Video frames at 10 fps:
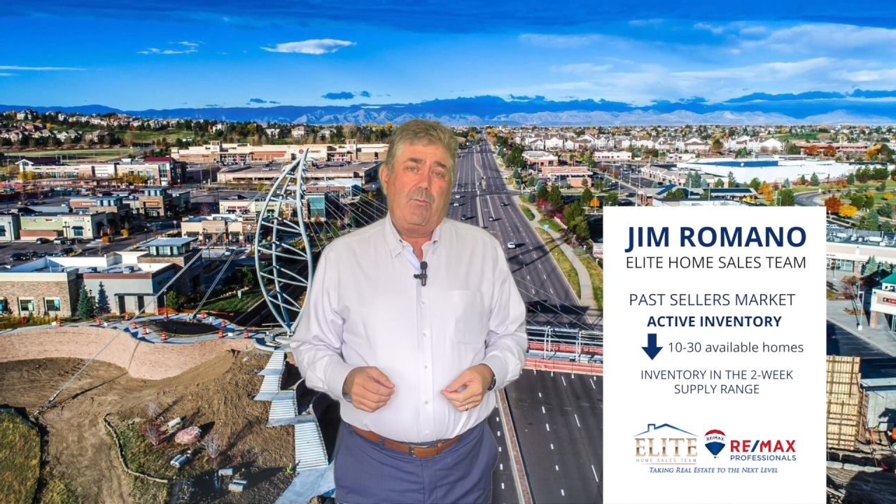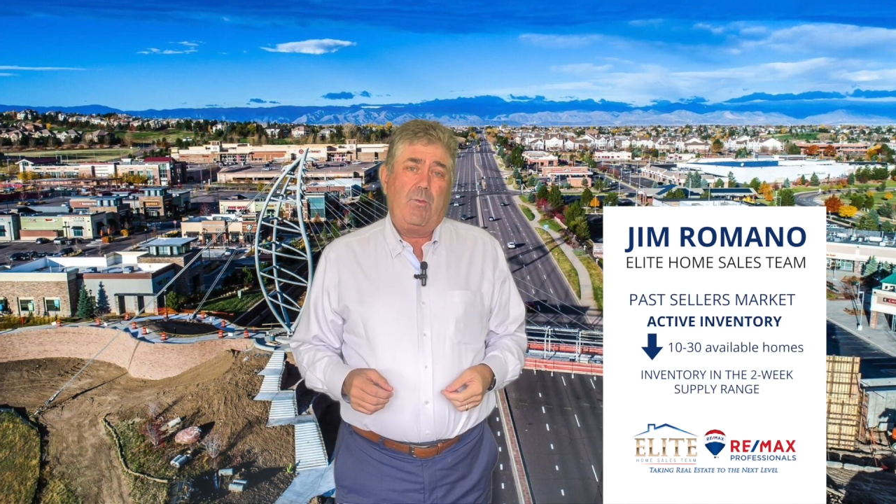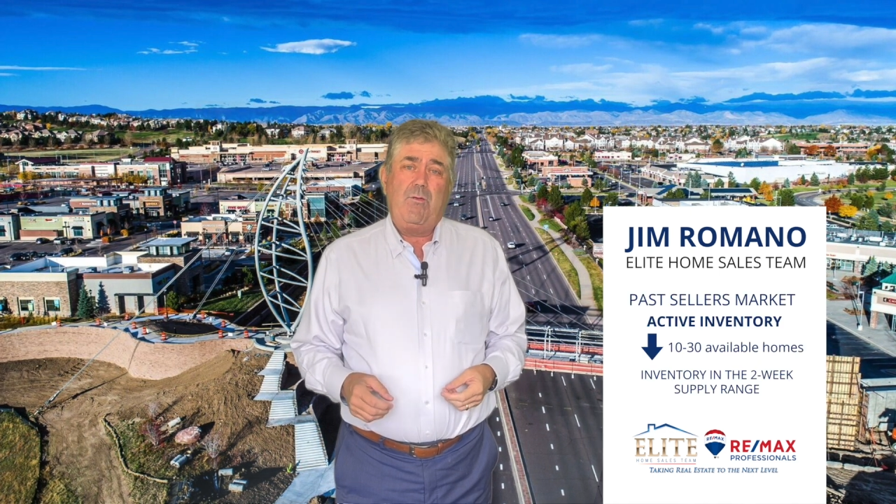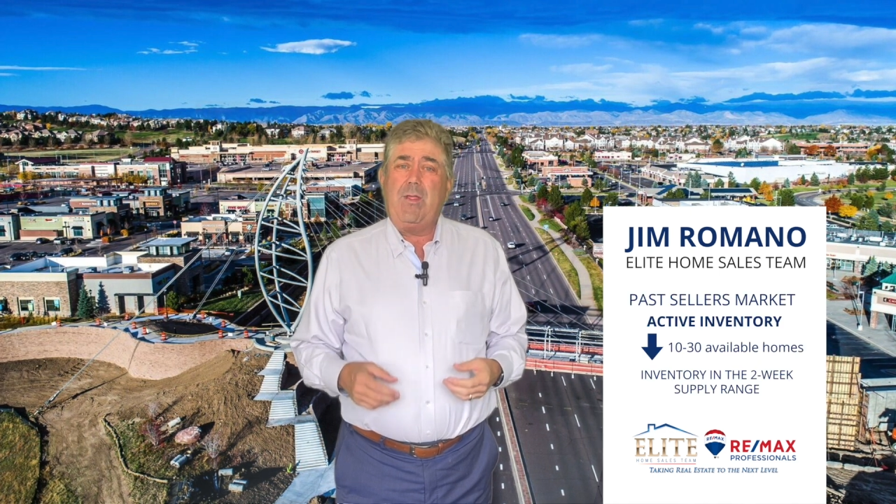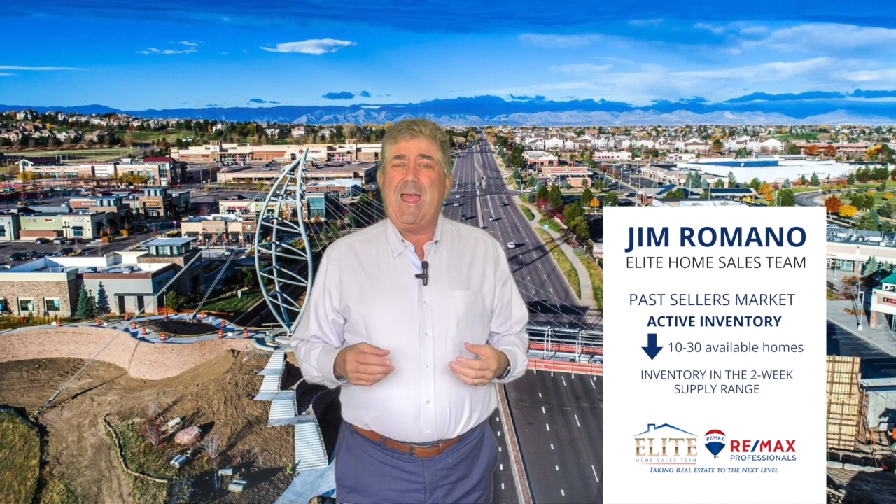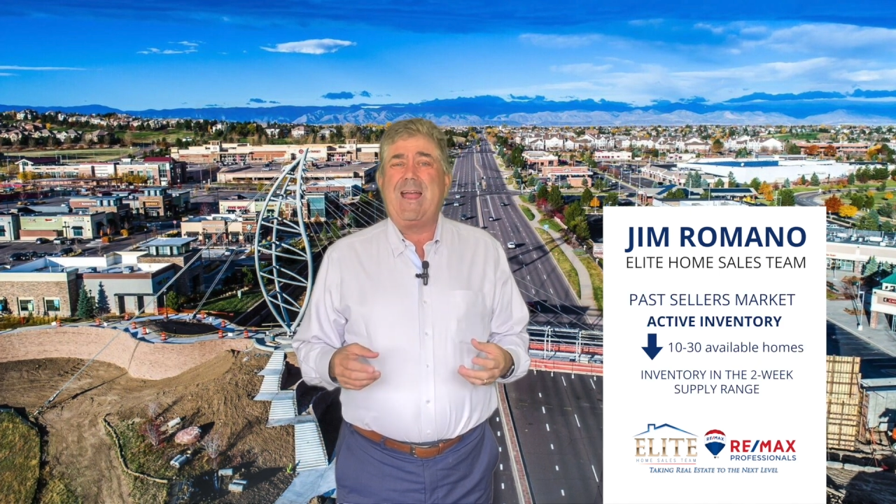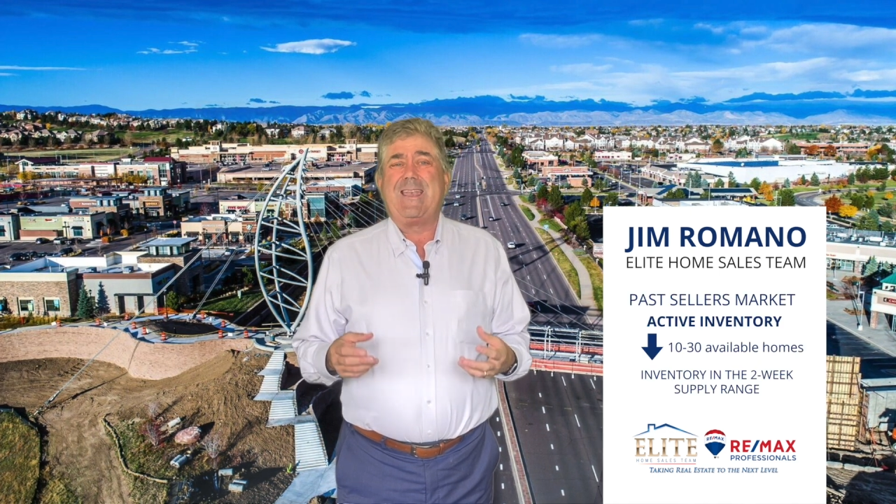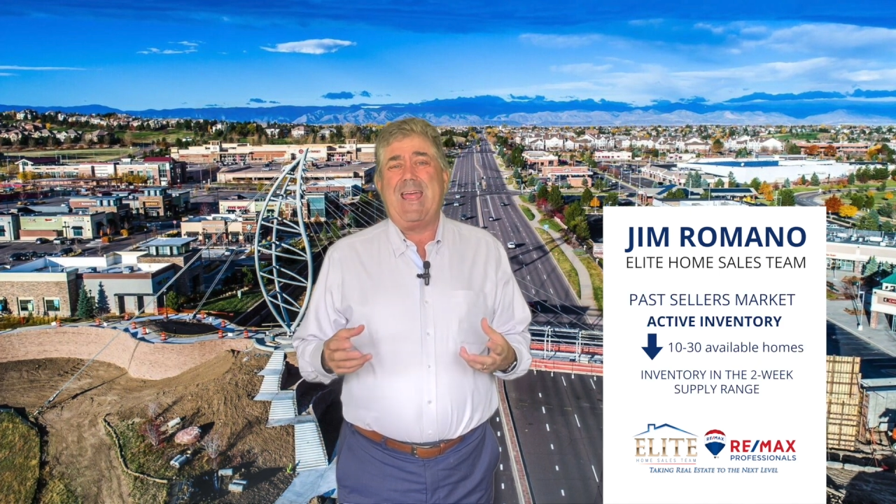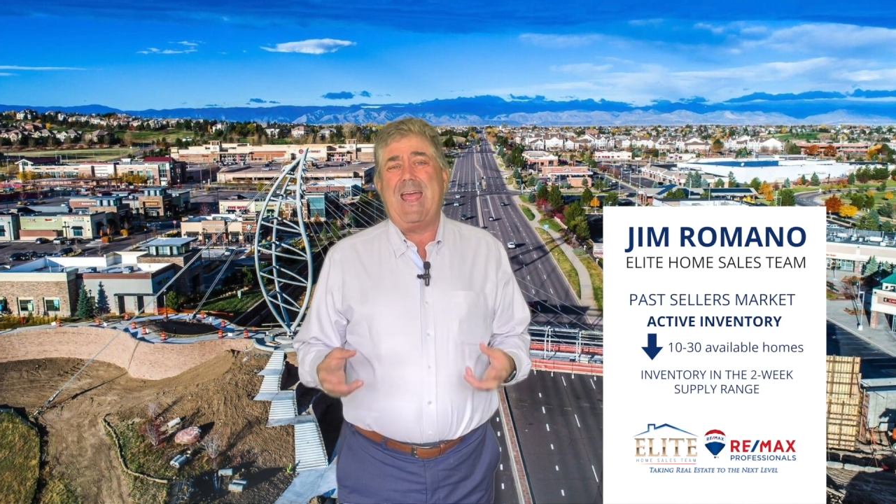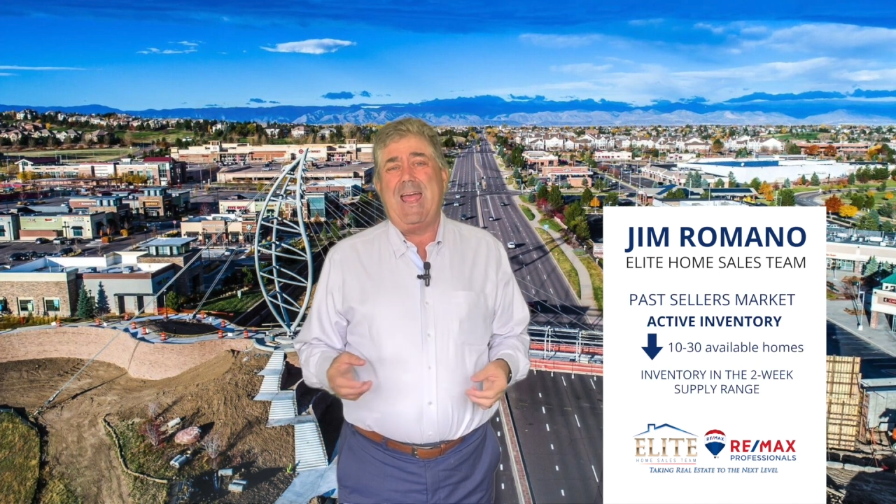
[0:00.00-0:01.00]
we've only had
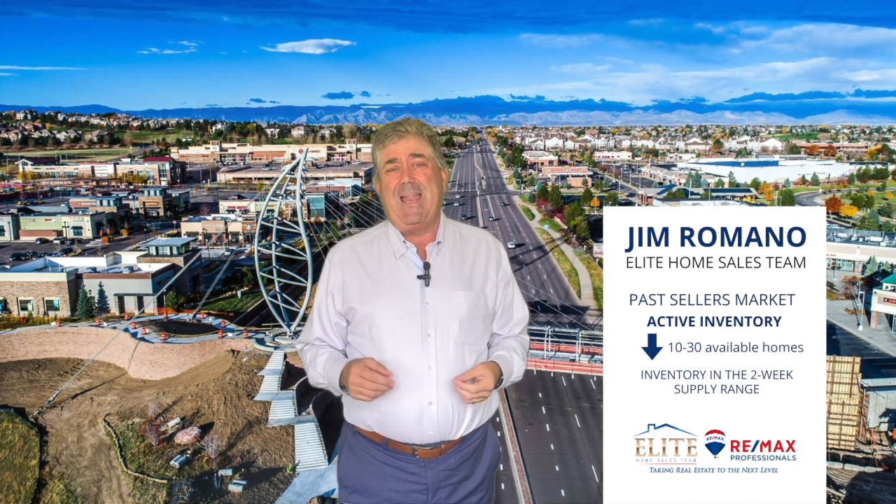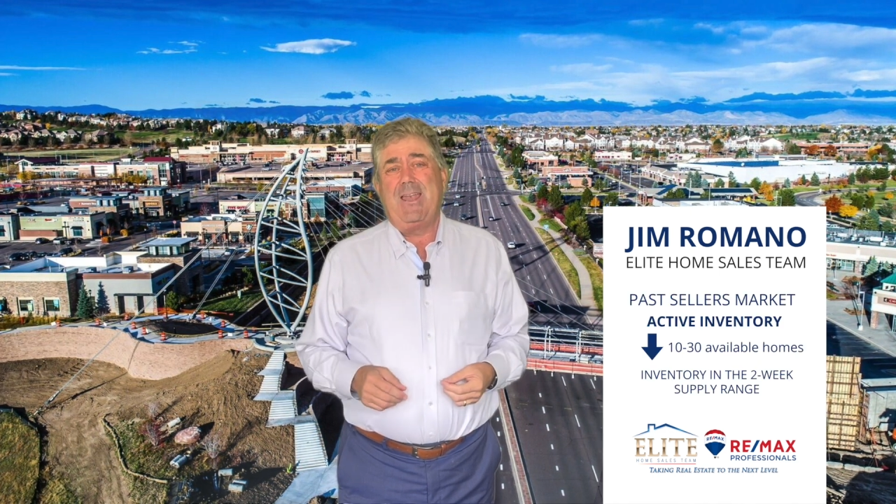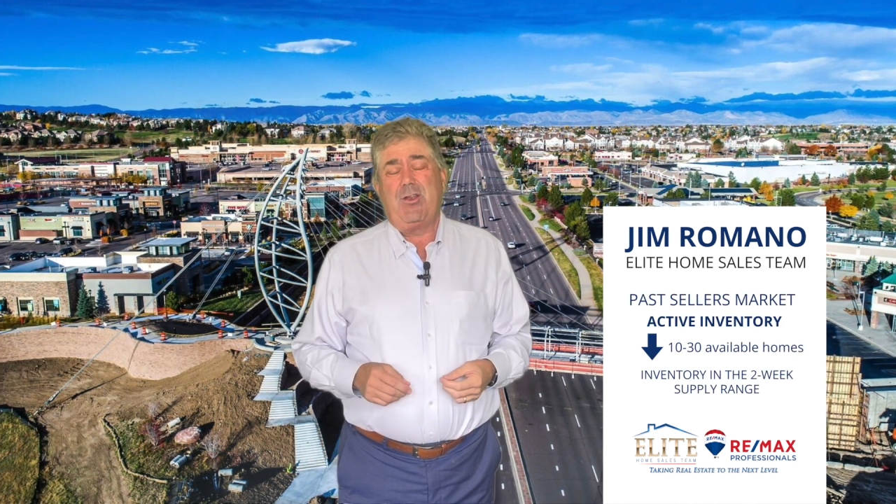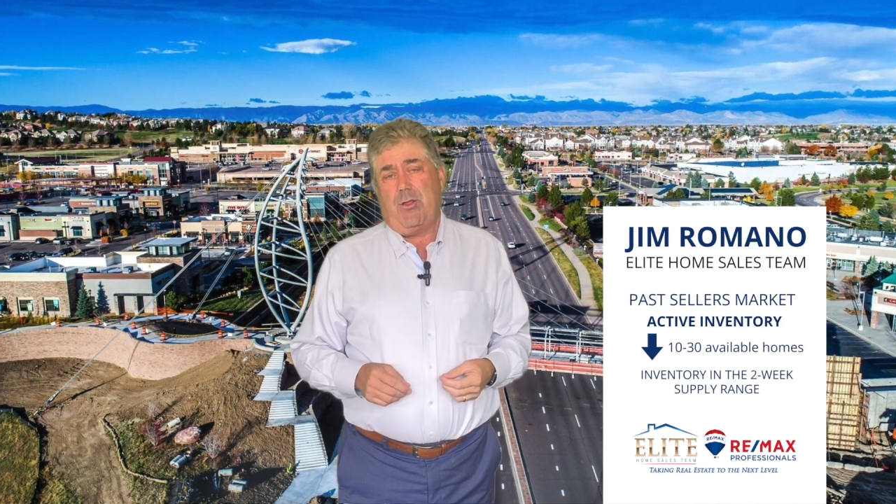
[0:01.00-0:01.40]
10 to